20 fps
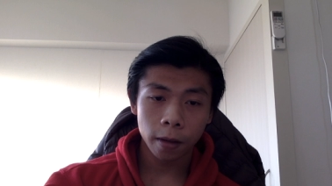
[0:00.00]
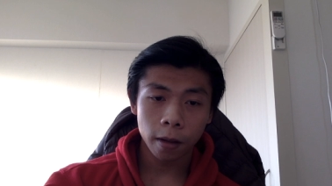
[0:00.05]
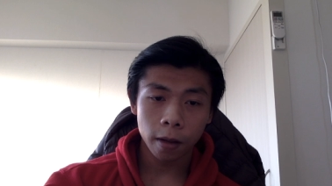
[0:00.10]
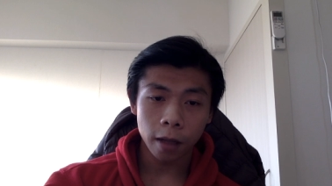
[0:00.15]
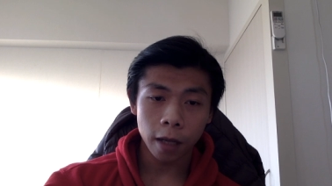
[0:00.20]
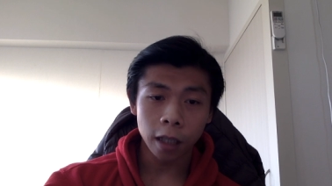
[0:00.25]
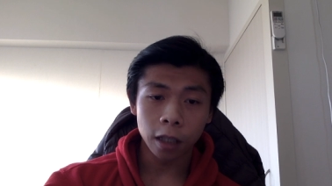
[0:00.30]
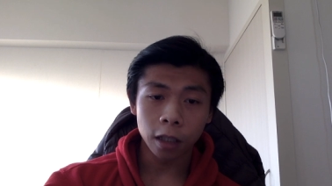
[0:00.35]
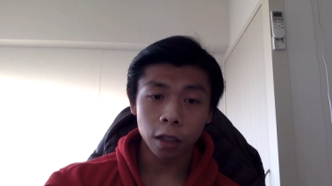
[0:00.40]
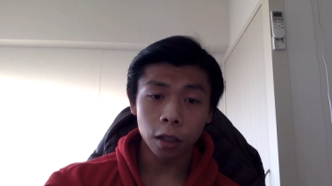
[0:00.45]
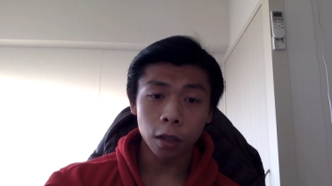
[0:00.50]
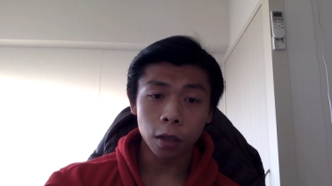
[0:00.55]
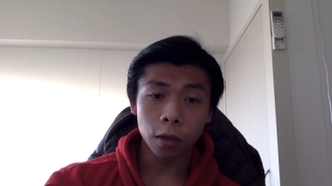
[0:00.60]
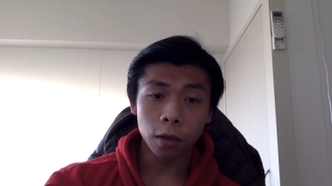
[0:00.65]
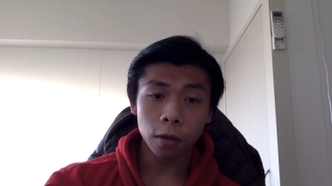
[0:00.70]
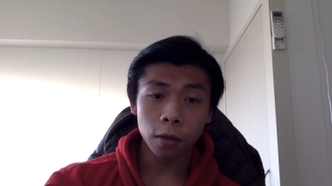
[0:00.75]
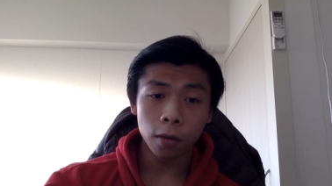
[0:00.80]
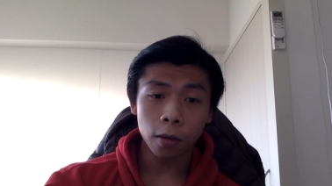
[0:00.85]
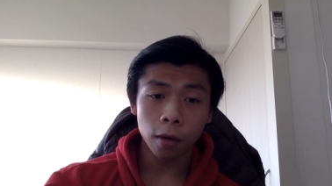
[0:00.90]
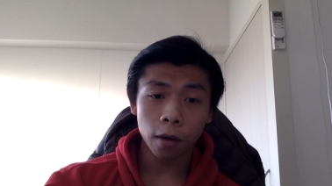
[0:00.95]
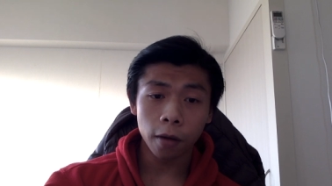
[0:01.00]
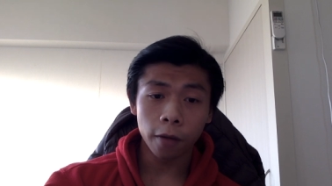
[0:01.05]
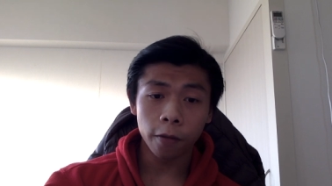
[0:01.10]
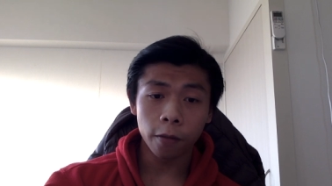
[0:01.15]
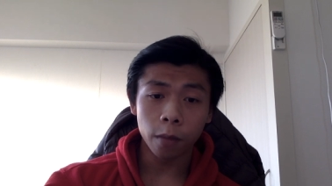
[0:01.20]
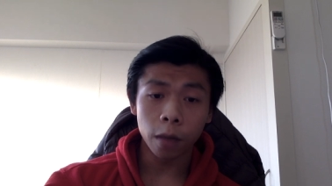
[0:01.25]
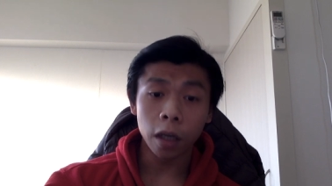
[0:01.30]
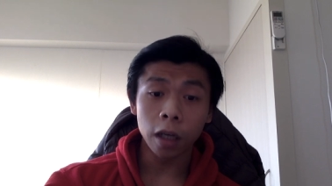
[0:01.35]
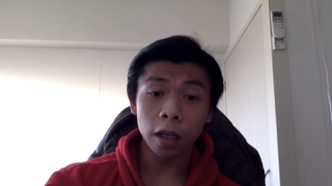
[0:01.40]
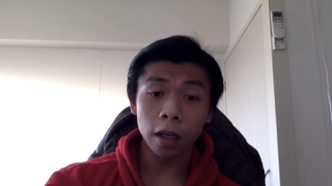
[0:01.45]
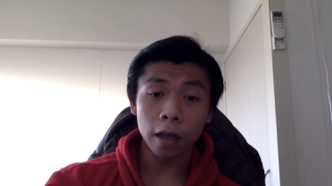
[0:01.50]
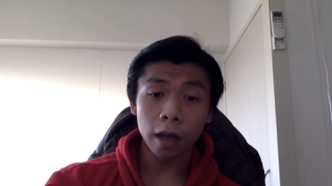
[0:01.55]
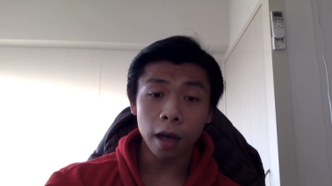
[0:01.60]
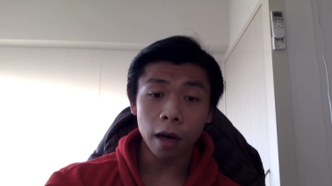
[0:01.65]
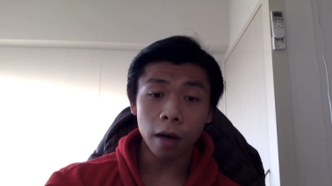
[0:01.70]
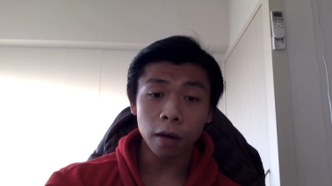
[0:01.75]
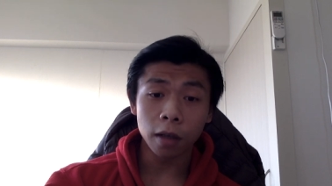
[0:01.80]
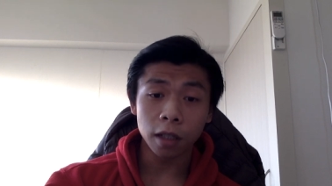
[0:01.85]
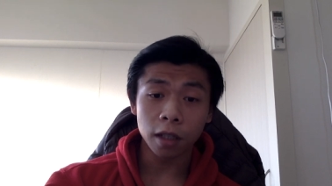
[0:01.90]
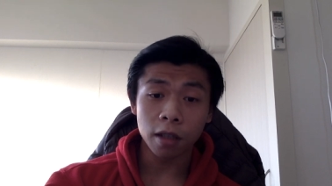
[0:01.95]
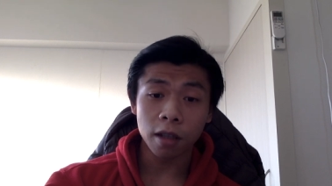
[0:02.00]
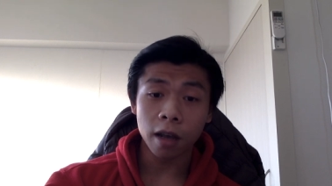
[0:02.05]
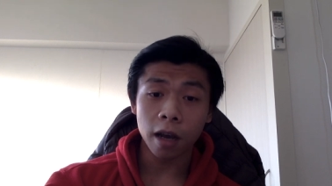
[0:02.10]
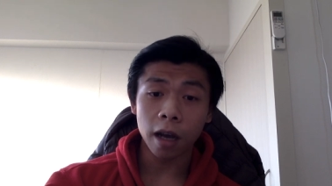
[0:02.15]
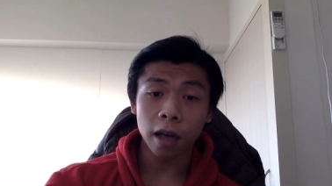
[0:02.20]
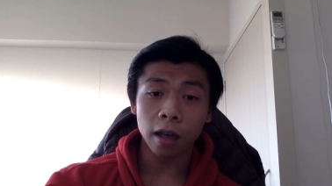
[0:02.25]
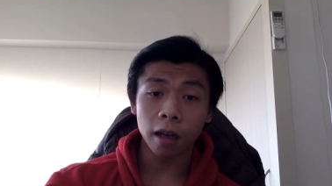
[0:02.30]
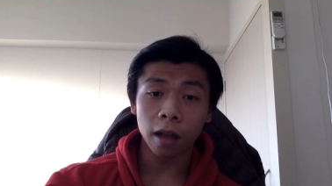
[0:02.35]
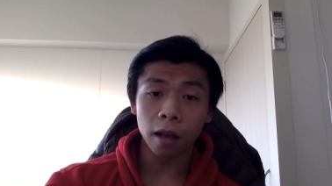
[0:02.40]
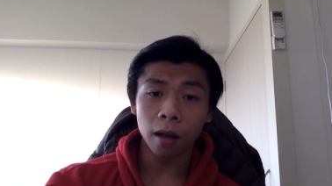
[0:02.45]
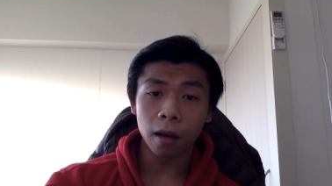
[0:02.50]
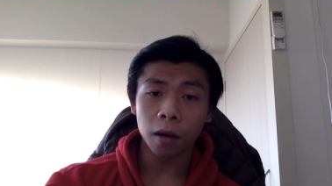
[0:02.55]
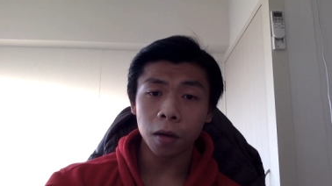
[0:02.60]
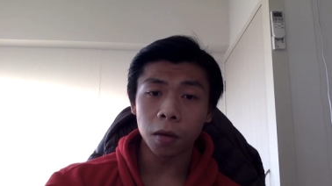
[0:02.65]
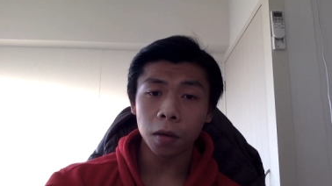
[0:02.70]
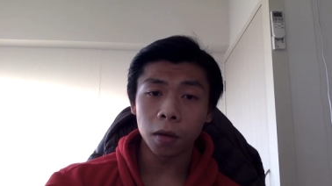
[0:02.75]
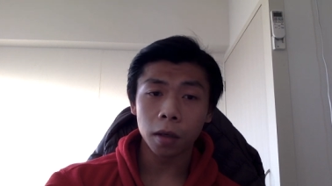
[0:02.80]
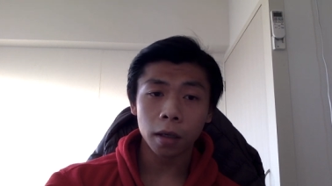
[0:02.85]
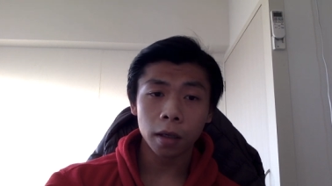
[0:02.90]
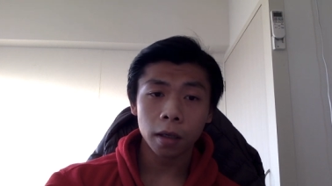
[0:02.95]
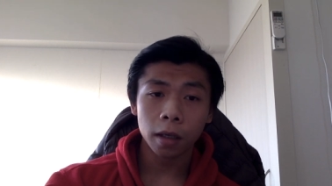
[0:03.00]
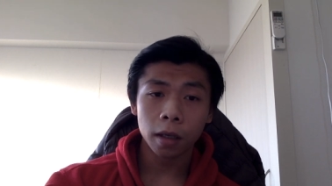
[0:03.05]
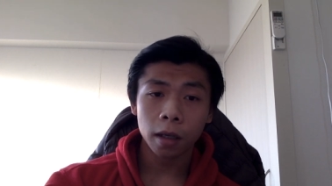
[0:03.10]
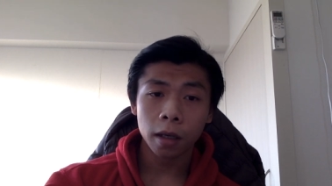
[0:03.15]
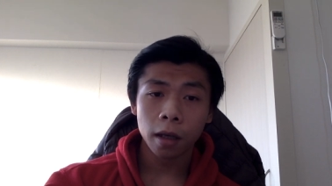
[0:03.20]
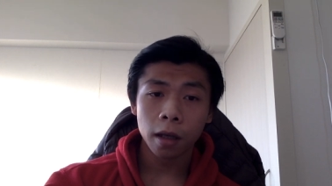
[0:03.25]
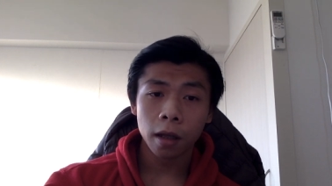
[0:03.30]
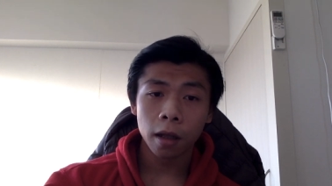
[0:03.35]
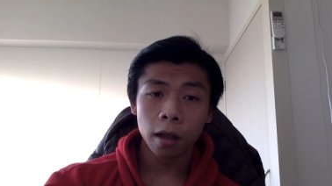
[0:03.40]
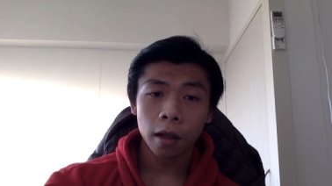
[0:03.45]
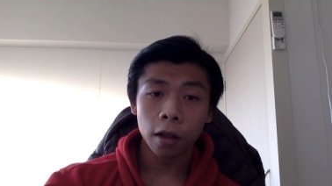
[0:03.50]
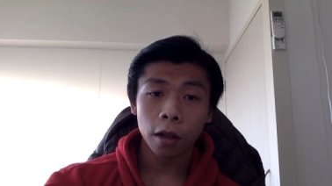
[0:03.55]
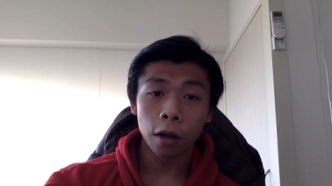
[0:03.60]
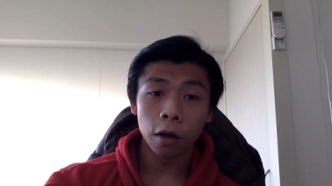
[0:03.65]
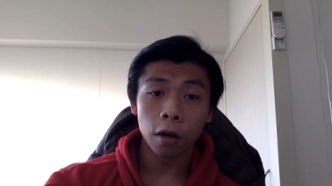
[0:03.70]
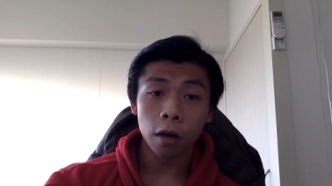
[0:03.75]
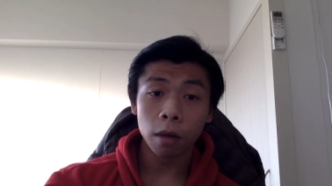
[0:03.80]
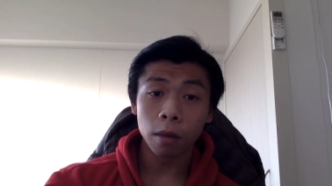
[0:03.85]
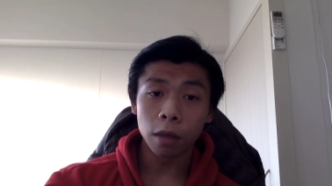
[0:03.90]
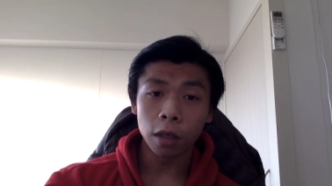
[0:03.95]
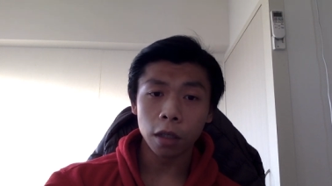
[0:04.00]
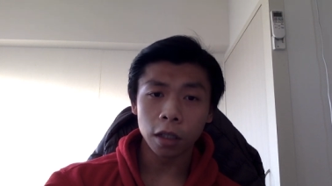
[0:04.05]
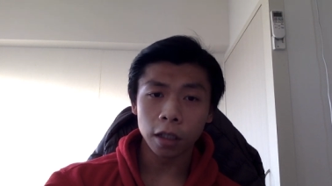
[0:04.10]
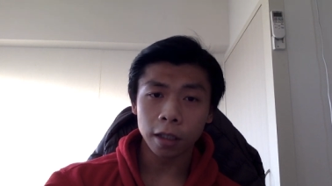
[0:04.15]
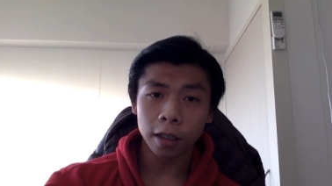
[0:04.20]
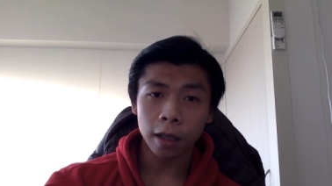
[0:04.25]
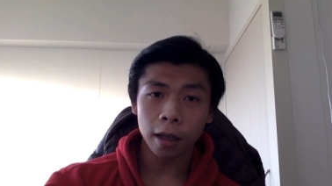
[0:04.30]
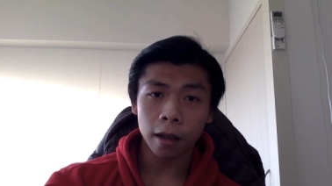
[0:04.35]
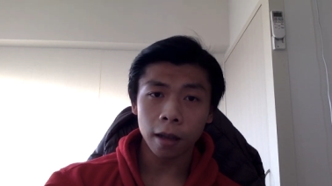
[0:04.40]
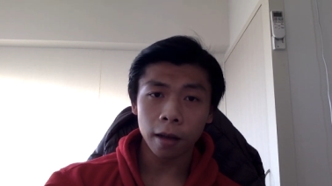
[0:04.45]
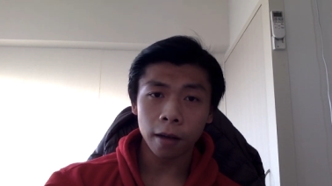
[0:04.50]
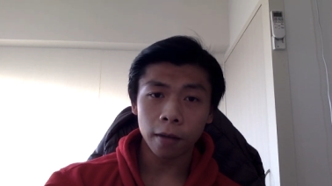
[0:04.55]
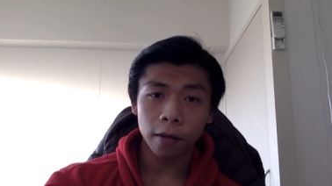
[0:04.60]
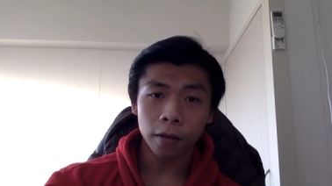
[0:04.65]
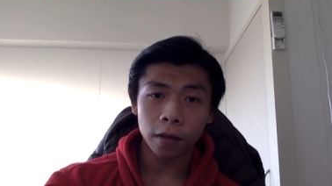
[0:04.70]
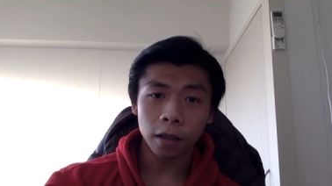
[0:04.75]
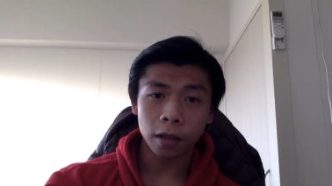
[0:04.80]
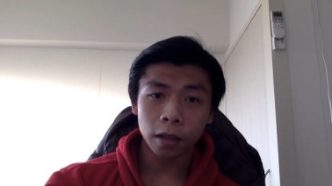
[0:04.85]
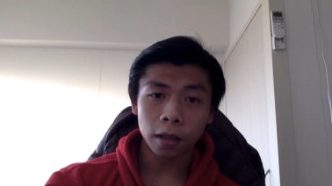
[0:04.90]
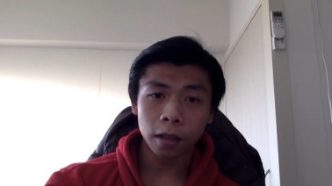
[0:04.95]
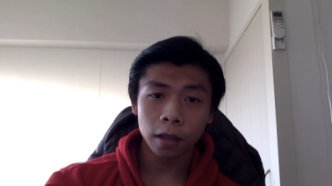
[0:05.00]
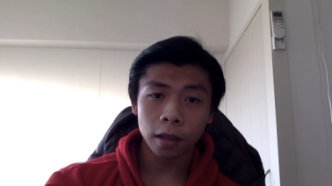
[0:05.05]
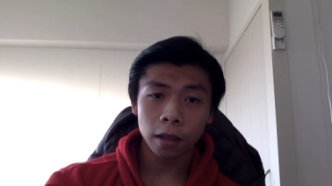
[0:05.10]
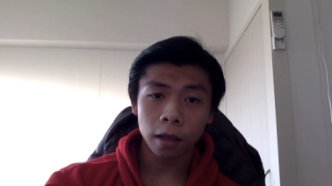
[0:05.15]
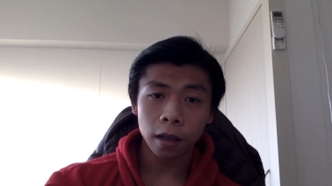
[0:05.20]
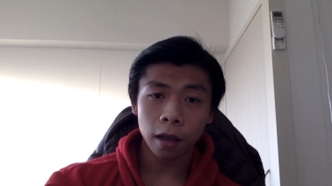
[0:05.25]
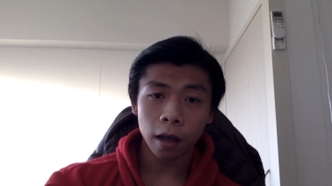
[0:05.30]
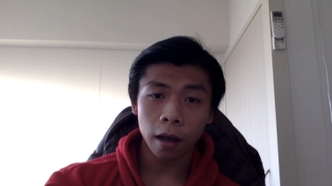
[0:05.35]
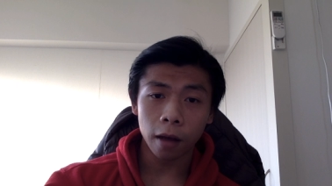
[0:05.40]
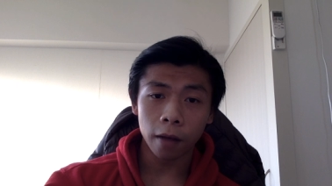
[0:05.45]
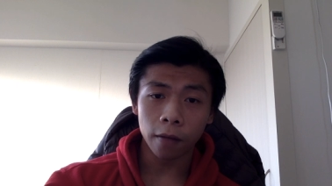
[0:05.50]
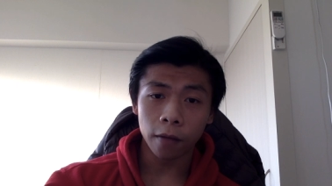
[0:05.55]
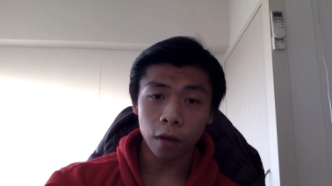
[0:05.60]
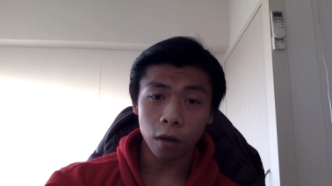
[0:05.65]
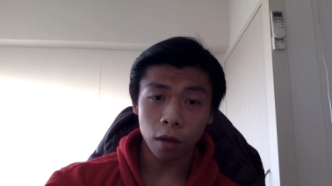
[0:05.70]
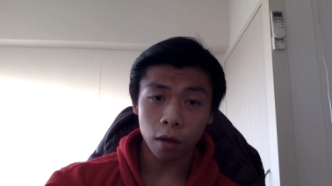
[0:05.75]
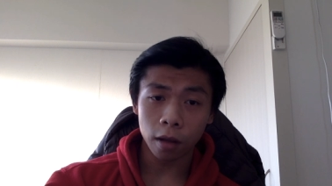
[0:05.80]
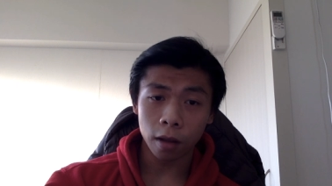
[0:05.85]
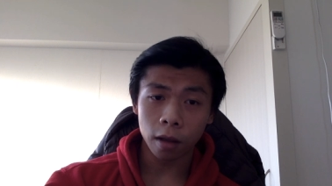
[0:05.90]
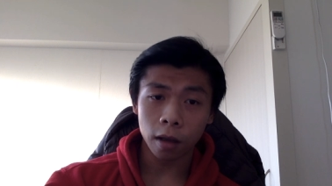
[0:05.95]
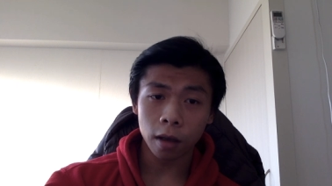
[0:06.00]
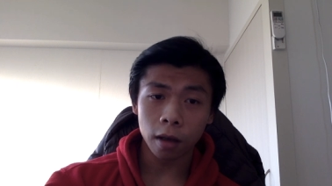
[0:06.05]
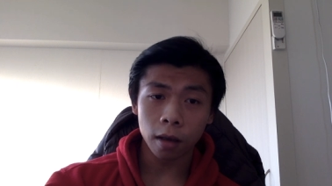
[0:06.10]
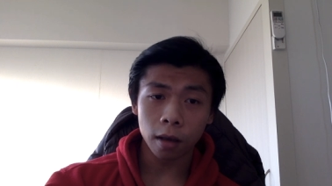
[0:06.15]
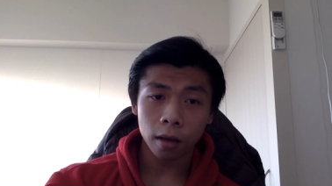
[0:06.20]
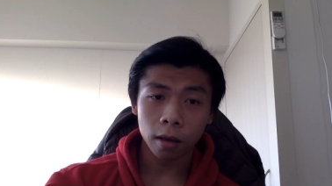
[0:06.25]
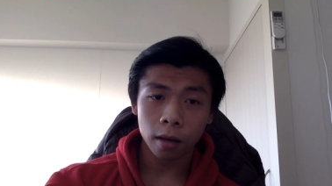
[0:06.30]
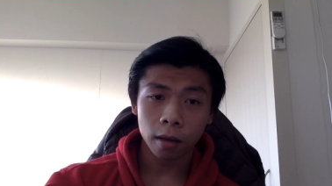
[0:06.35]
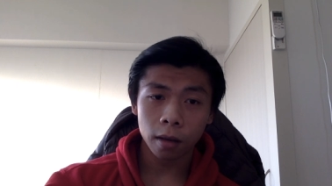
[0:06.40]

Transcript: That due of many now is thine alone, their images I loved, I view in thee,